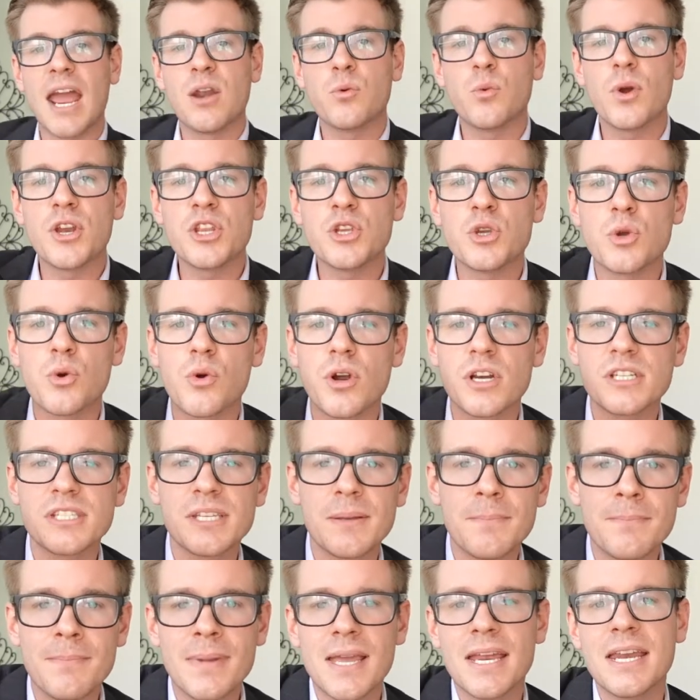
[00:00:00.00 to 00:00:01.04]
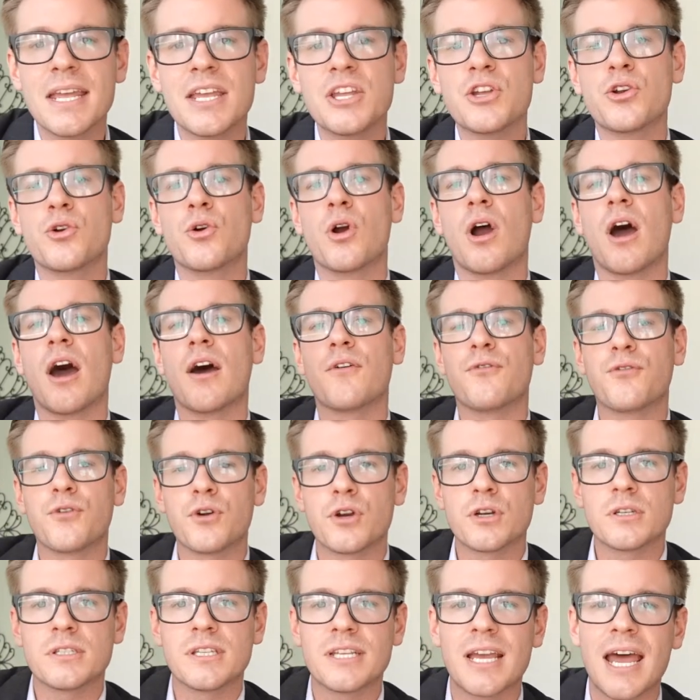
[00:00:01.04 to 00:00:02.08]
And when you are submitting your
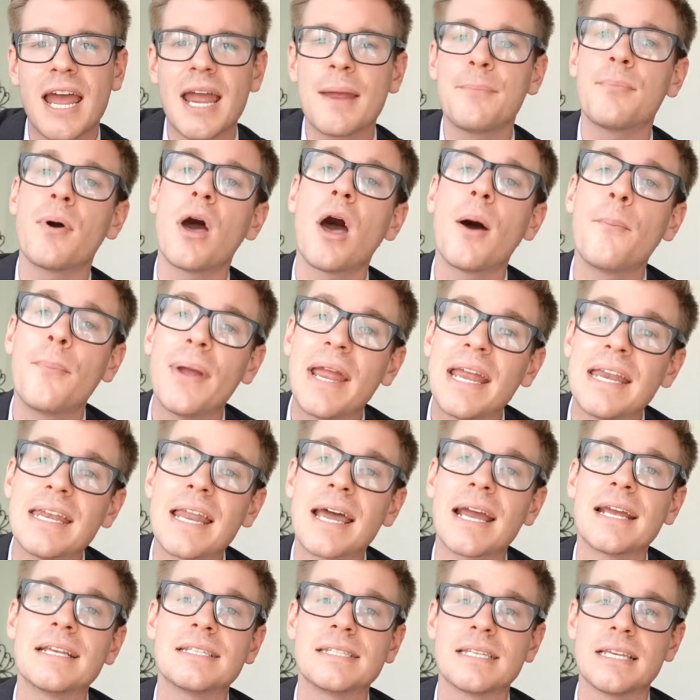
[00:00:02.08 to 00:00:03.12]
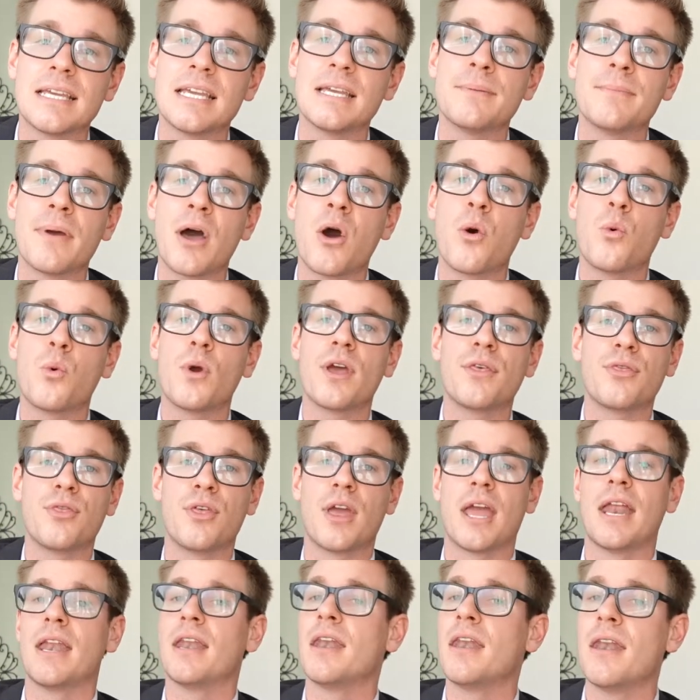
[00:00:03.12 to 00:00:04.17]
offer, type up a nice email with
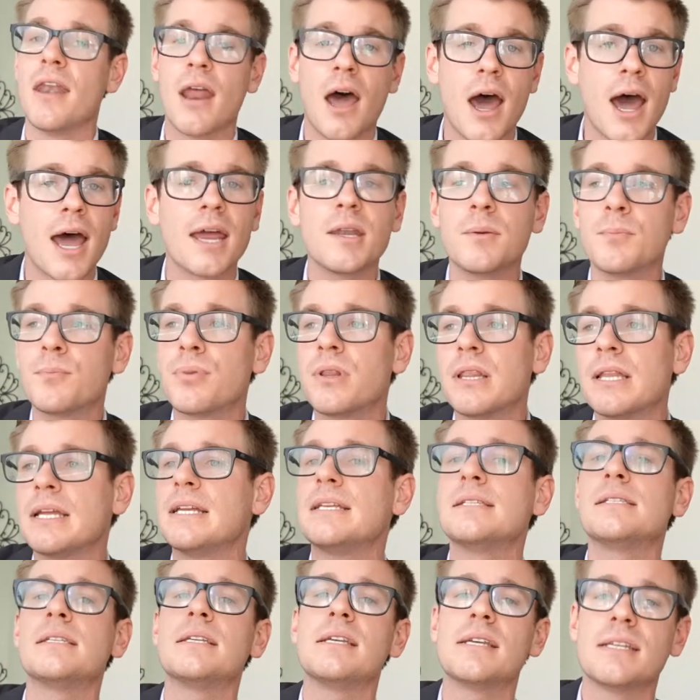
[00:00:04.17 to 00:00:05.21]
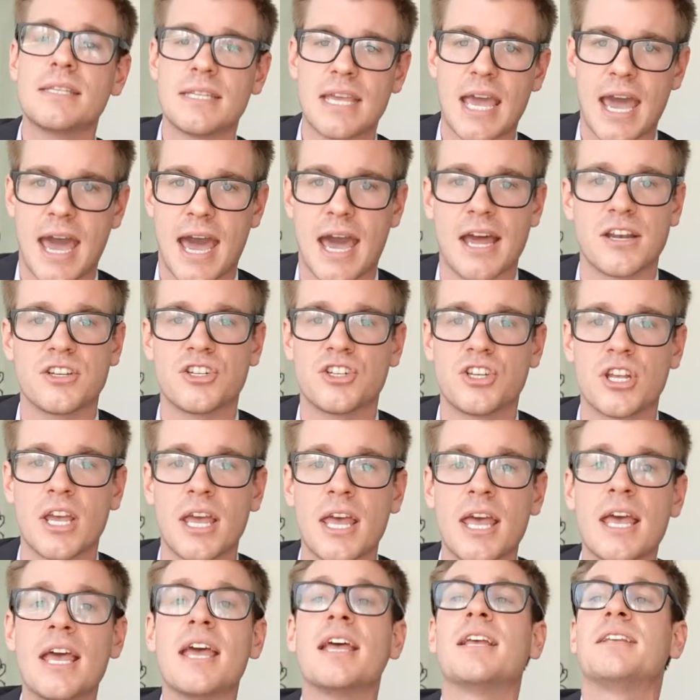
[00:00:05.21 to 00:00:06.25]
it. Not please see attached
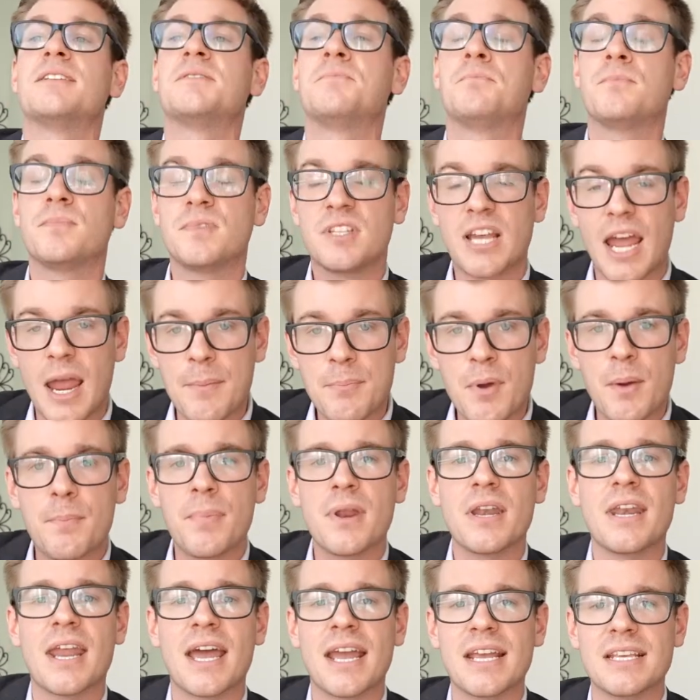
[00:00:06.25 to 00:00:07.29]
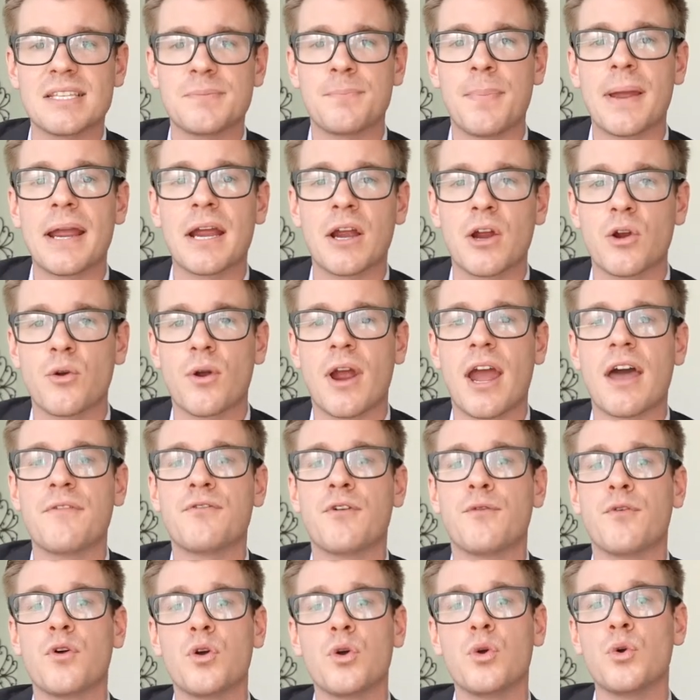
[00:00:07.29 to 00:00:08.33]
type up a nice
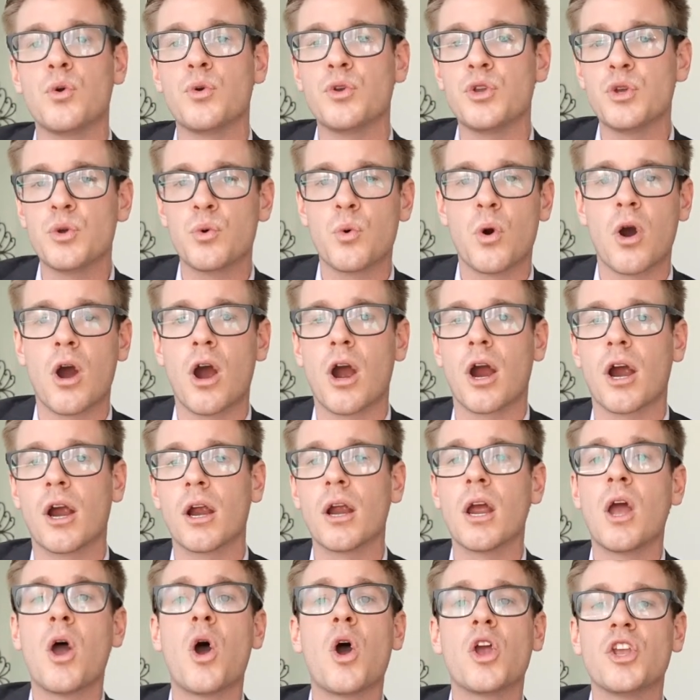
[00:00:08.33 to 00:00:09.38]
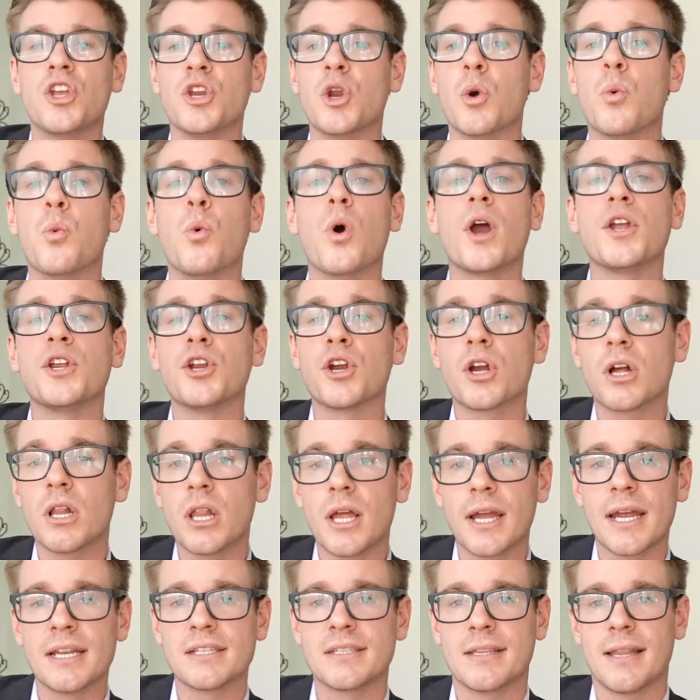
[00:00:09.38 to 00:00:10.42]
paragraph of who you are, you know, what your
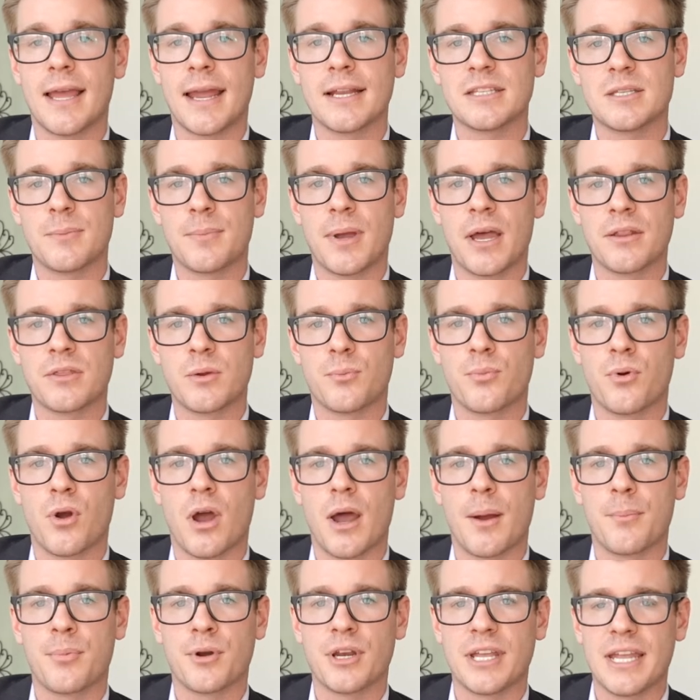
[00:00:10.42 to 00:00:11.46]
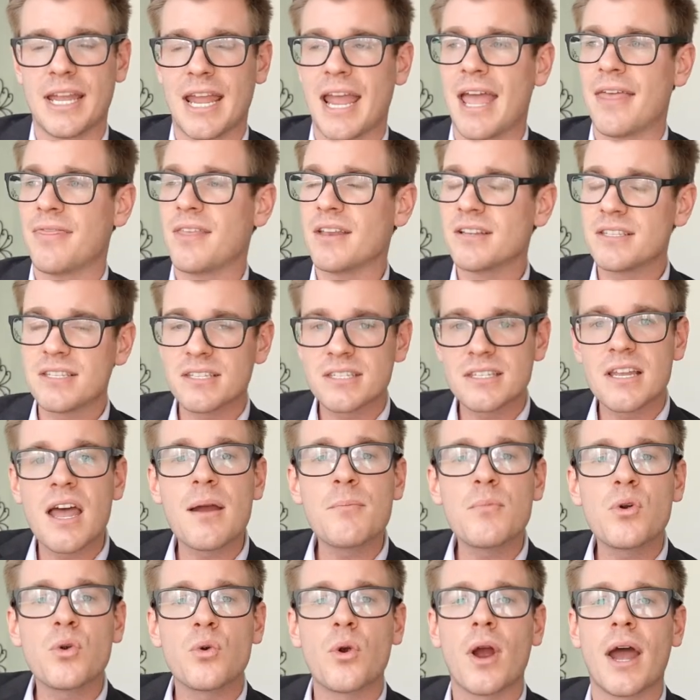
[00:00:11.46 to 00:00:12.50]
clients liked about the property, and then
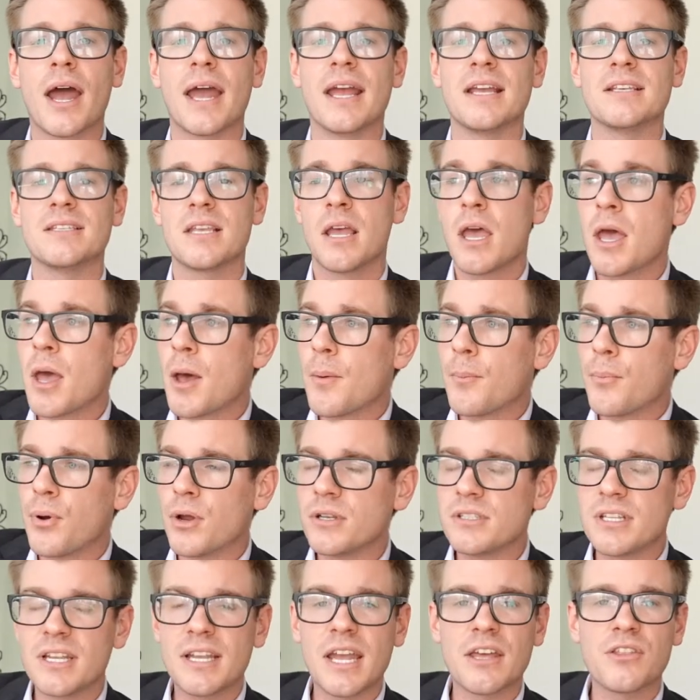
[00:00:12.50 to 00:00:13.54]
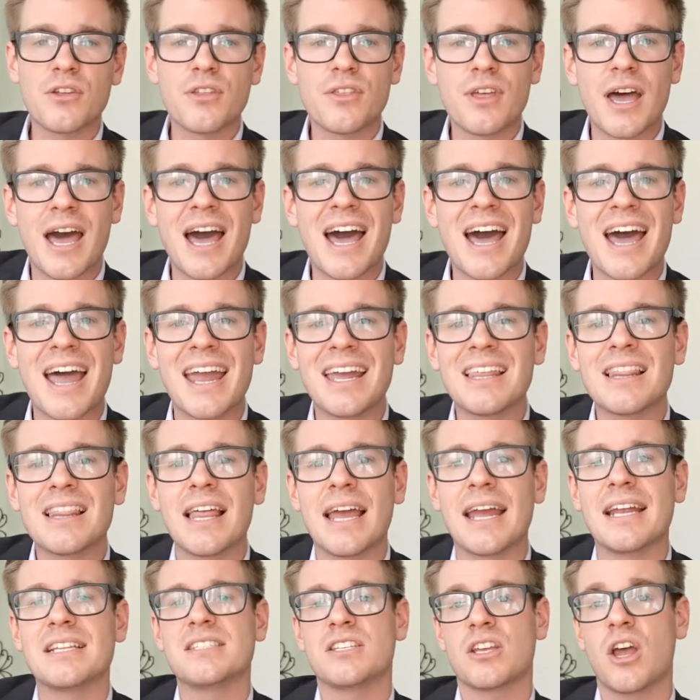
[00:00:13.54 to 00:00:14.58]
summarize put together the
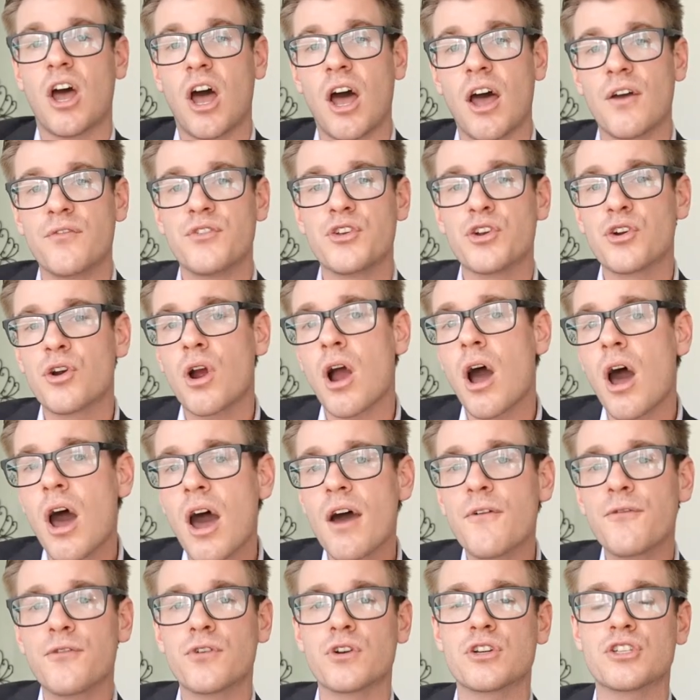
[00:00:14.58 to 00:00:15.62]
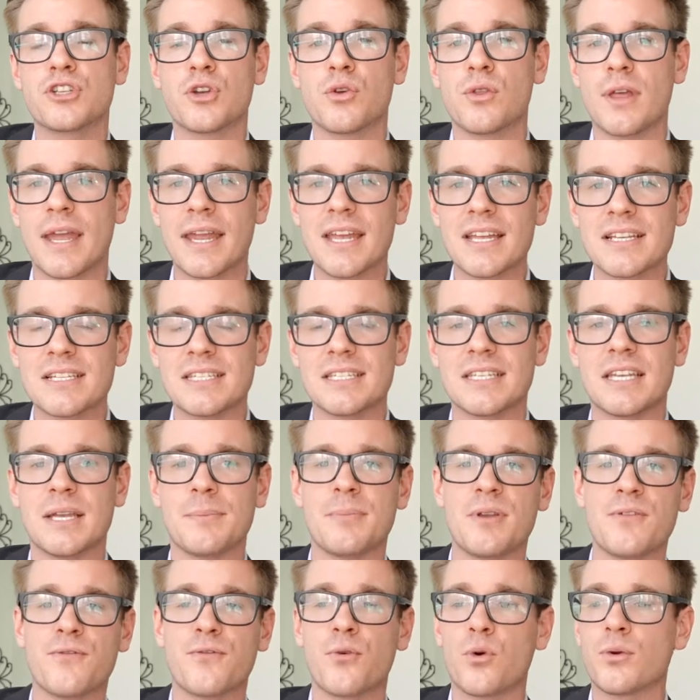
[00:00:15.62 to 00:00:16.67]
highlights of your offer so they can see
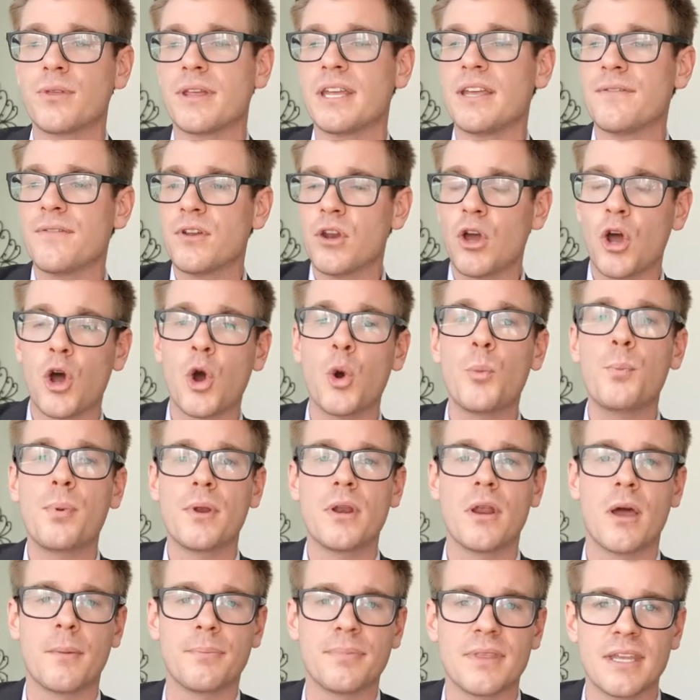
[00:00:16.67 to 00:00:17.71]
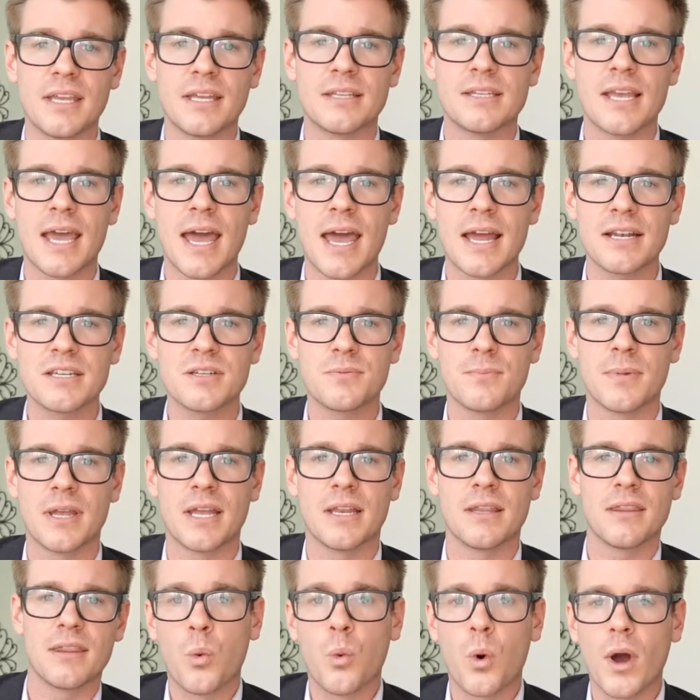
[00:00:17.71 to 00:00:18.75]
before they even open up the
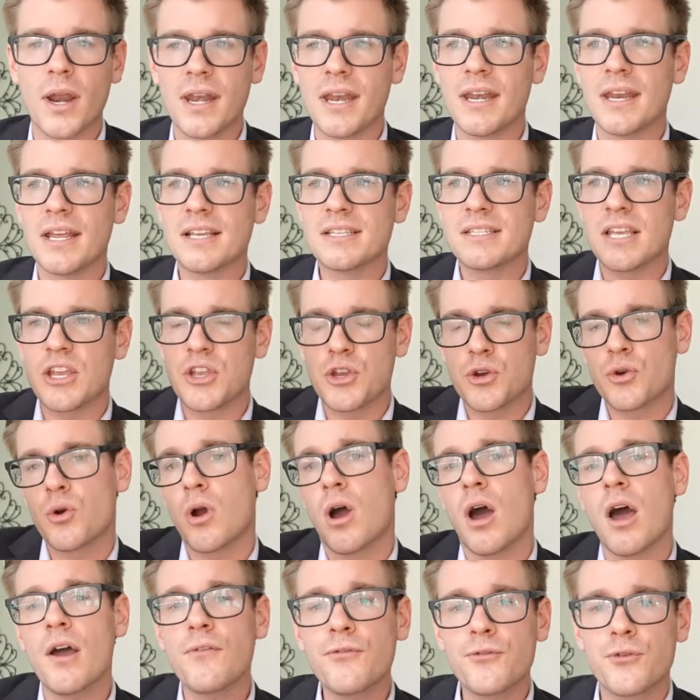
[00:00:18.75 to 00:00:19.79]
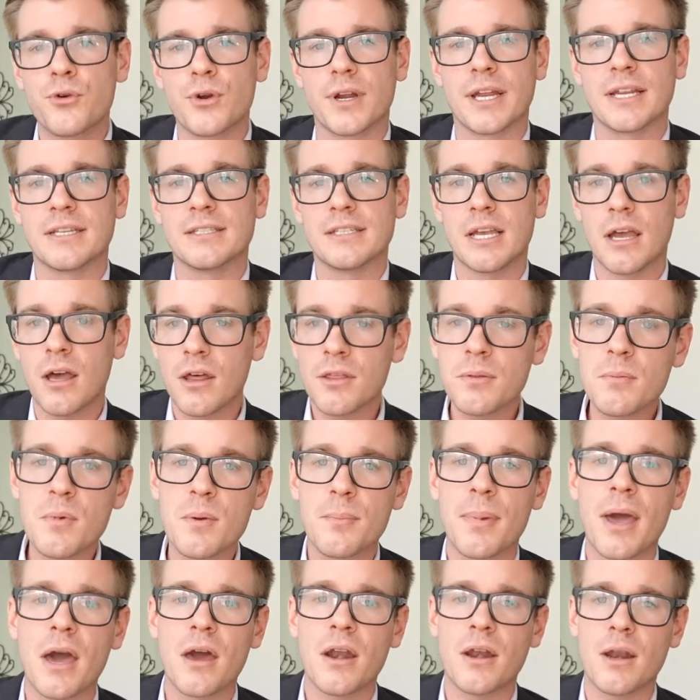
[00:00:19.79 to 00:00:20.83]
attachment what it is that you're offering. Tell them
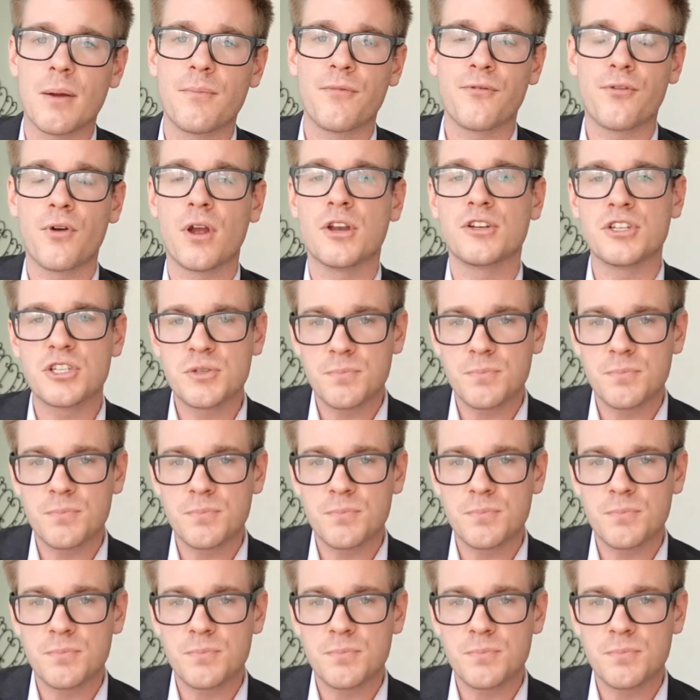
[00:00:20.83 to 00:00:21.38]
about it up front.